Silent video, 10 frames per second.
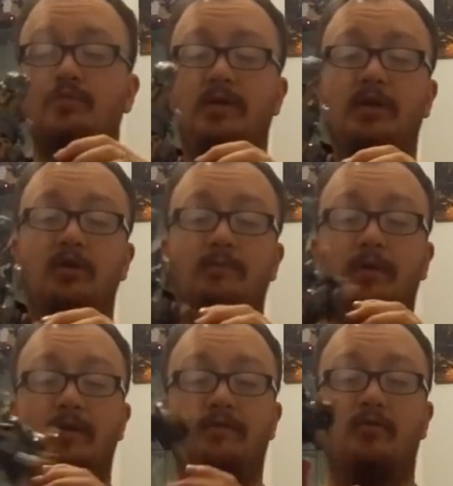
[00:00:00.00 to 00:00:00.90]
looks pretty good,
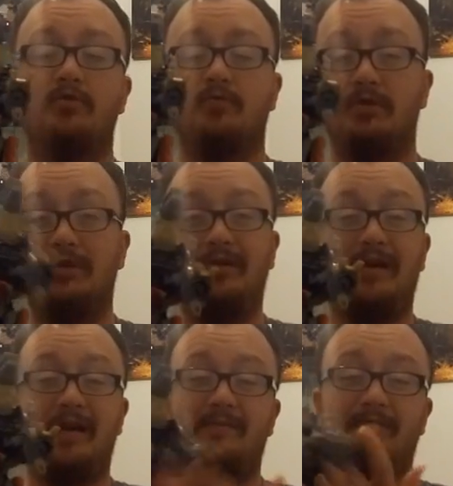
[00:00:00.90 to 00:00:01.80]
but of course when you
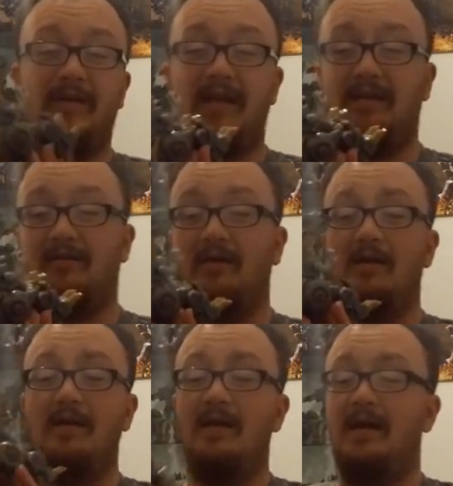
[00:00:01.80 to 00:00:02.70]
look at him here
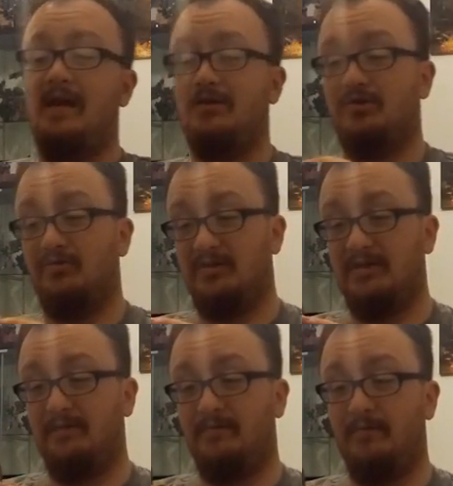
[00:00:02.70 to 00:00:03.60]
and you sort of
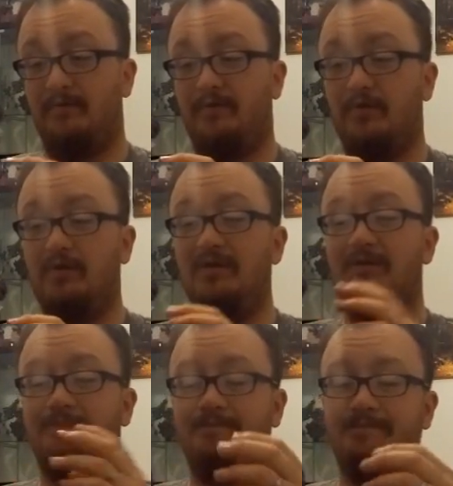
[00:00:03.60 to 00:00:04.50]
see him from the front,
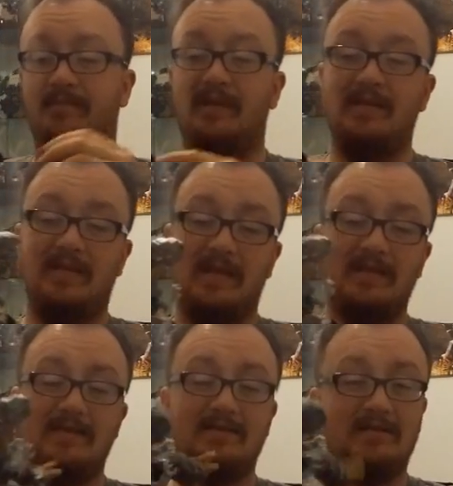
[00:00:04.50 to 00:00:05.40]

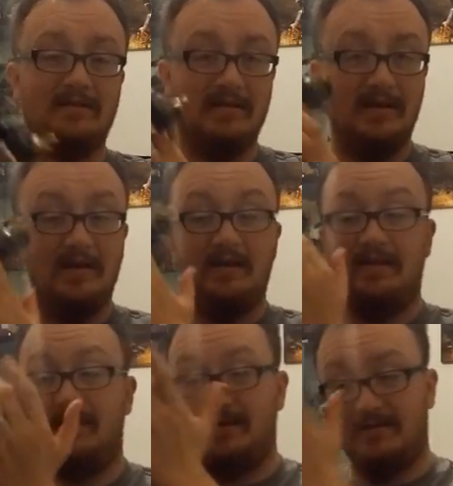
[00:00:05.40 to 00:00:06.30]
this is
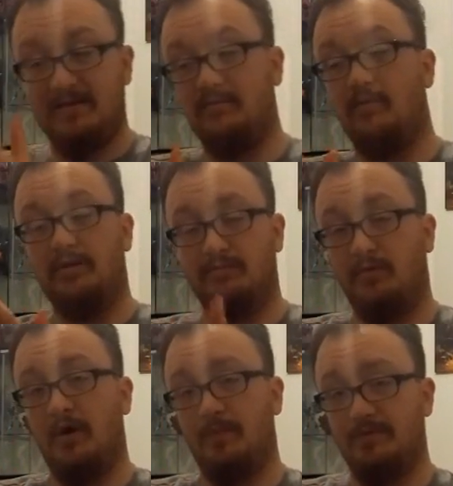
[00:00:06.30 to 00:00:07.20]
where his
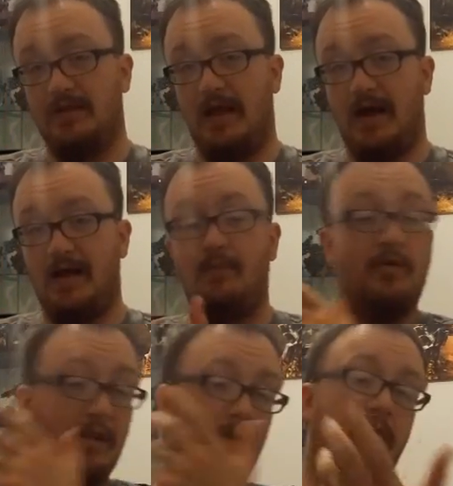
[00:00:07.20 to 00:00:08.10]
problems lie.
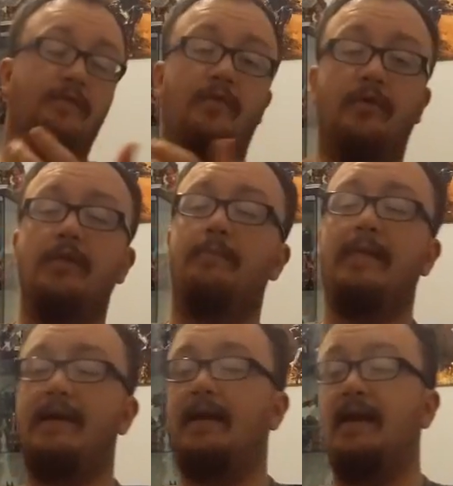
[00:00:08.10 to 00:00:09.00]
I'm really looking forward to the
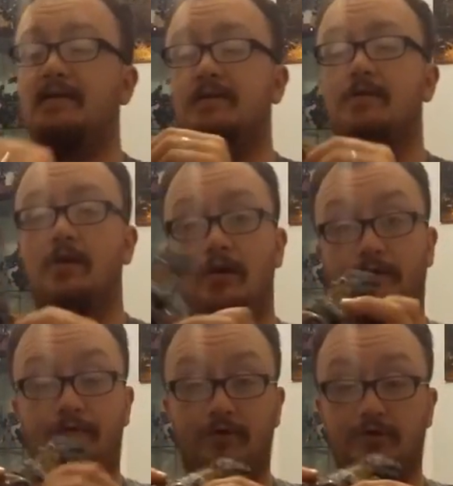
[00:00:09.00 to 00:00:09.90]
Planet X's
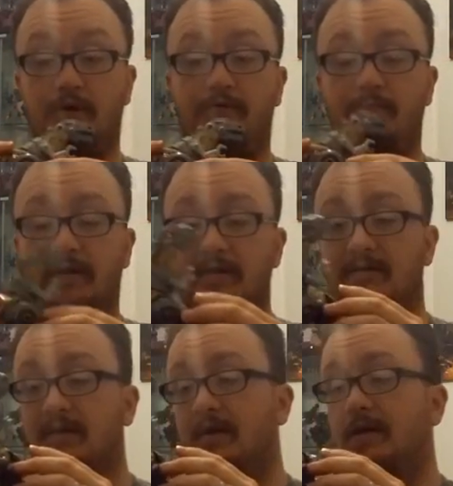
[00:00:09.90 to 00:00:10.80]
version of him,
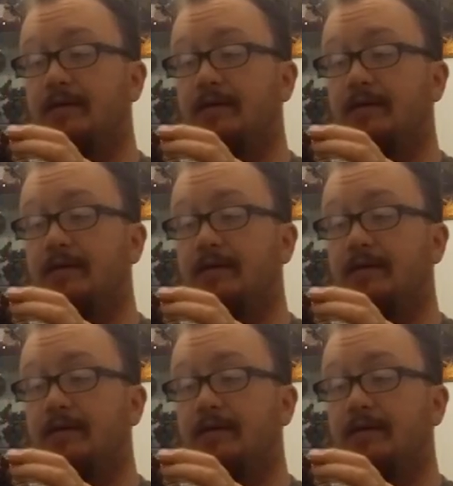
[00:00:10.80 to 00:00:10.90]
because